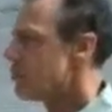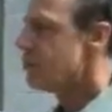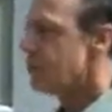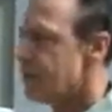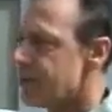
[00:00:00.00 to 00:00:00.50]

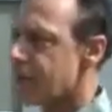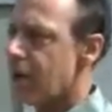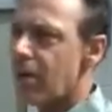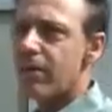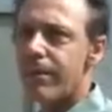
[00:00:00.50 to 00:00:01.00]
2 years
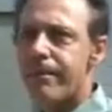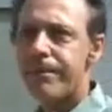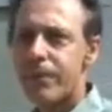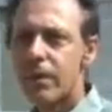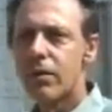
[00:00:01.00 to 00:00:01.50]
ago
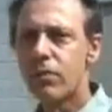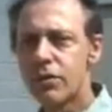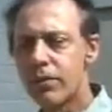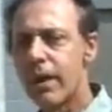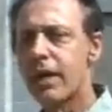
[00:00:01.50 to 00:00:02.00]
in
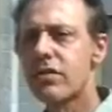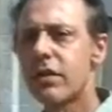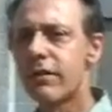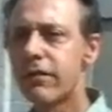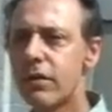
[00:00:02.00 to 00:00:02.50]
which we
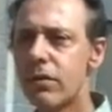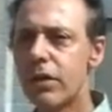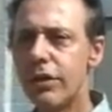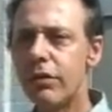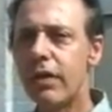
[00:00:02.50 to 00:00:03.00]
actually
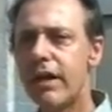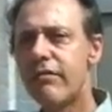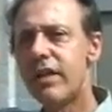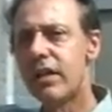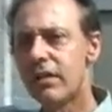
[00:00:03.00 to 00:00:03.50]
flew a
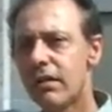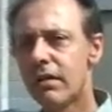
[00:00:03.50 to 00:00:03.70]
UAV,